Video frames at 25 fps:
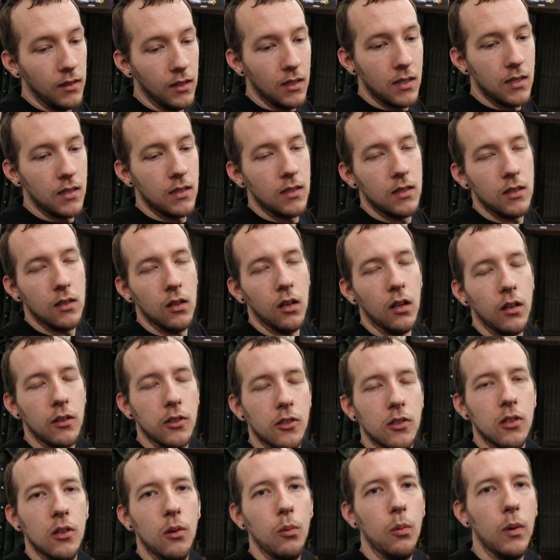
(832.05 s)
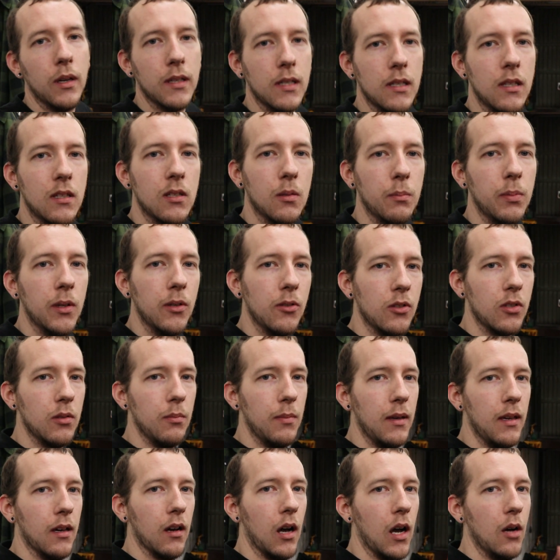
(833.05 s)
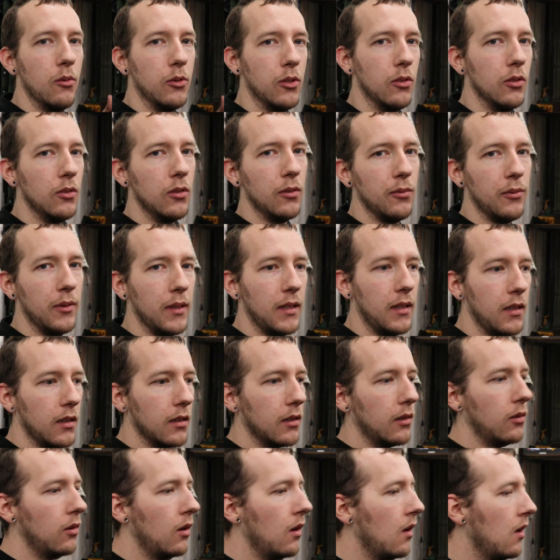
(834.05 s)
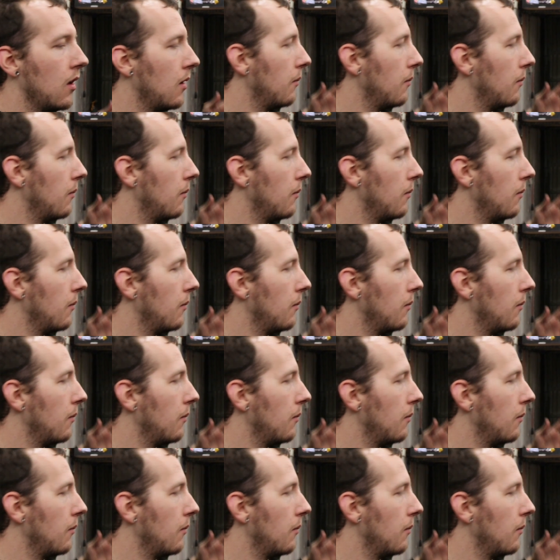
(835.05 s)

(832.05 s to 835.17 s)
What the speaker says: This also wasn't supposed to be a how-to video,